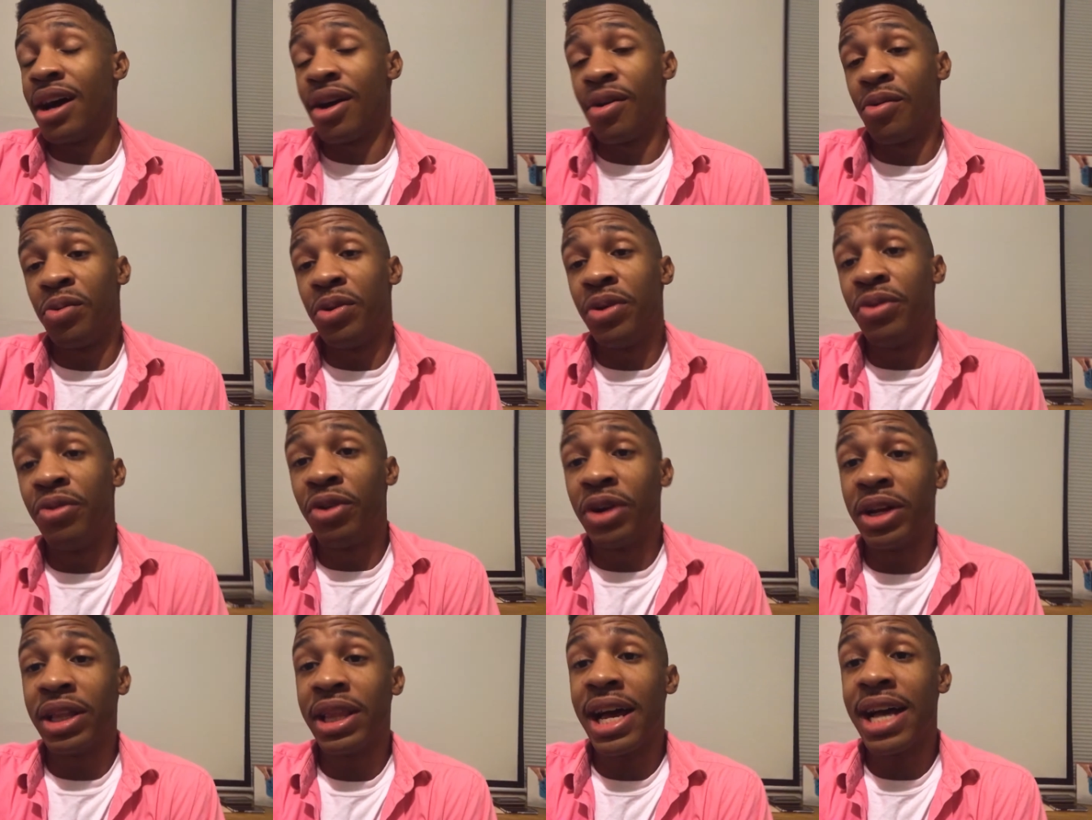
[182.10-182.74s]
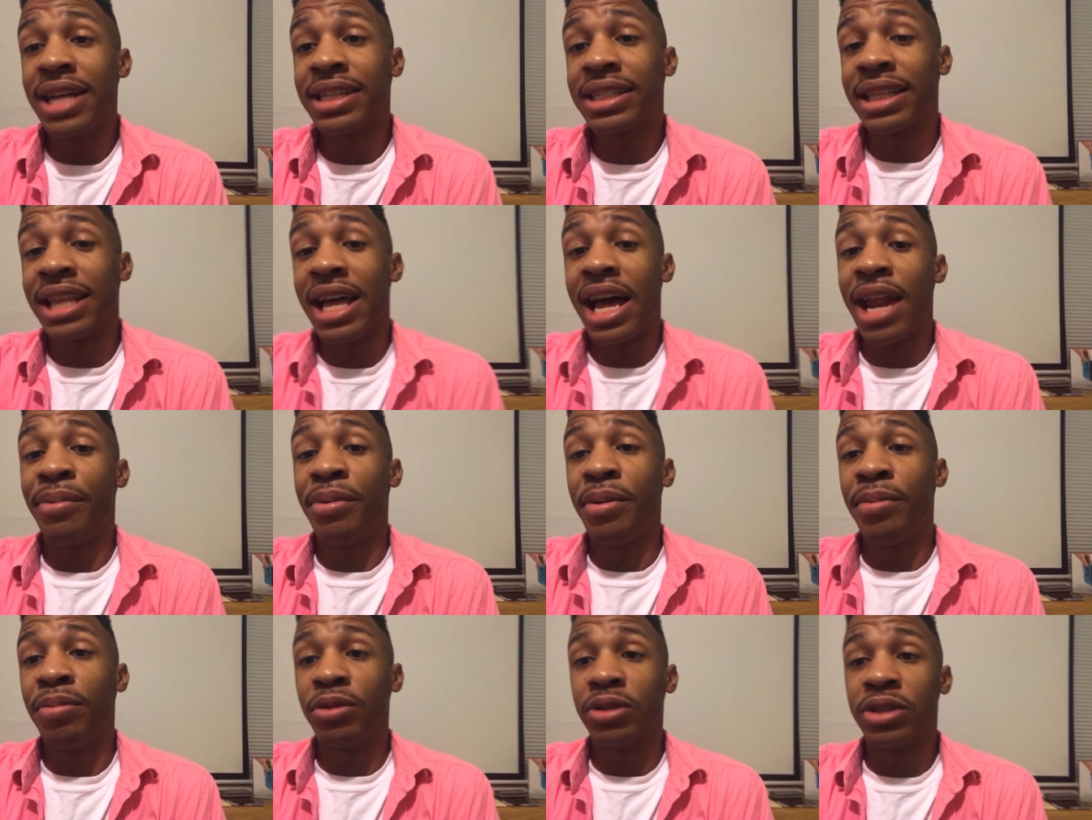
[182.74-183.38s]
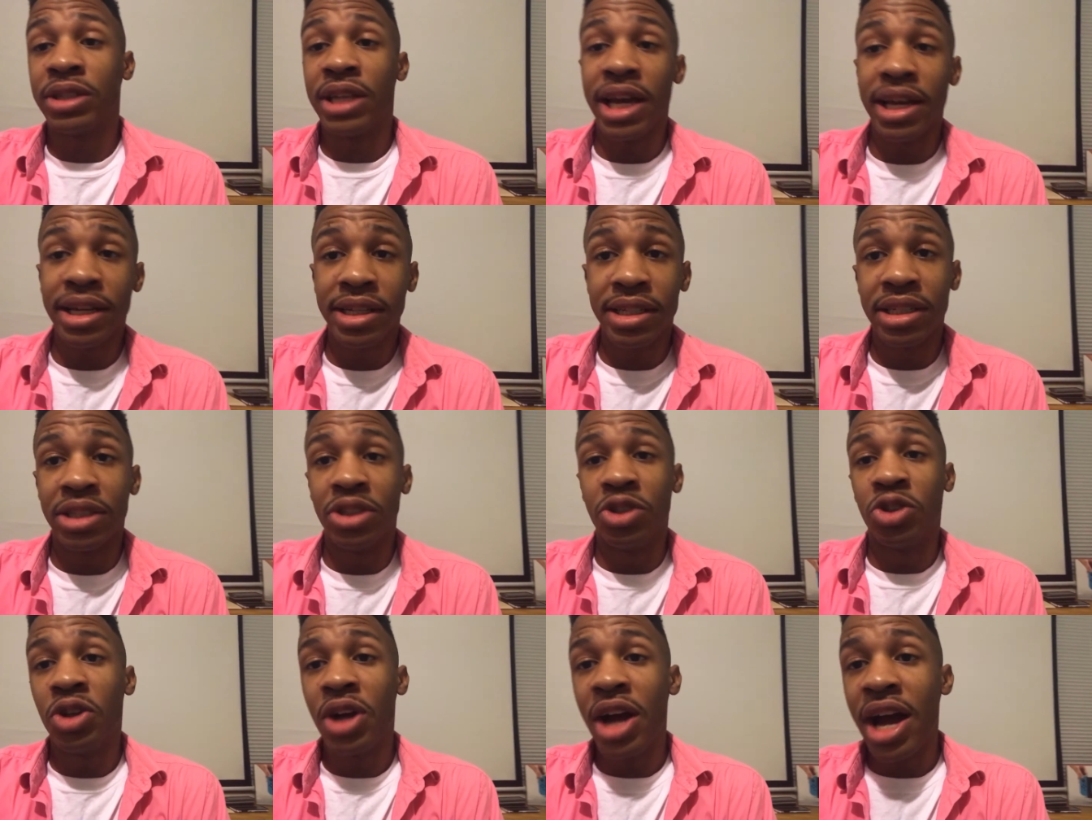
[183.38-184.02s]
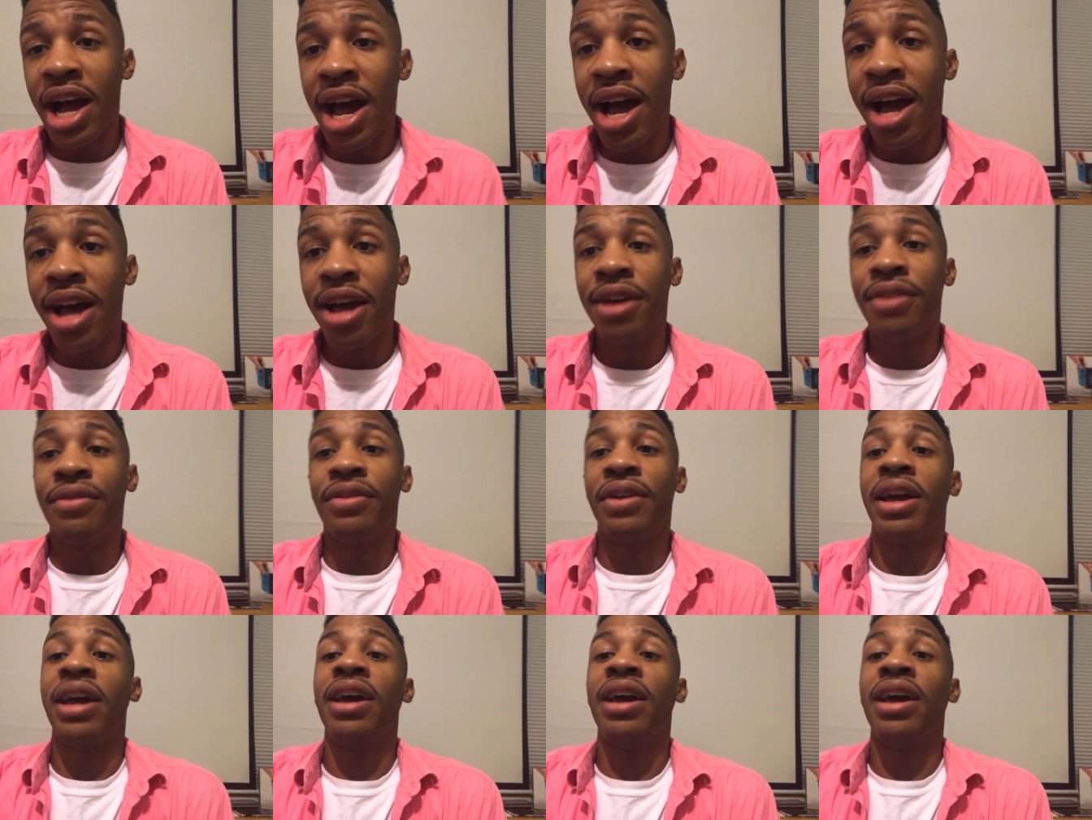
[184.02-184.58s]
we realize a lot of people text and drive,